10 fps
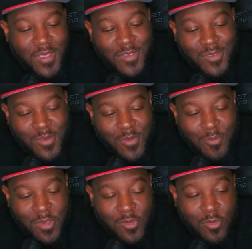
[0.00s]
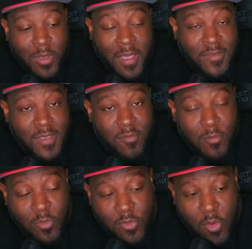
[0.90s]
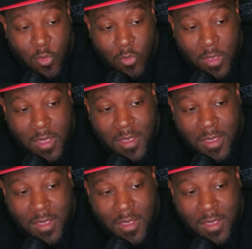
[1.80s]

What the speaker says: So make sure you guys save up those gold,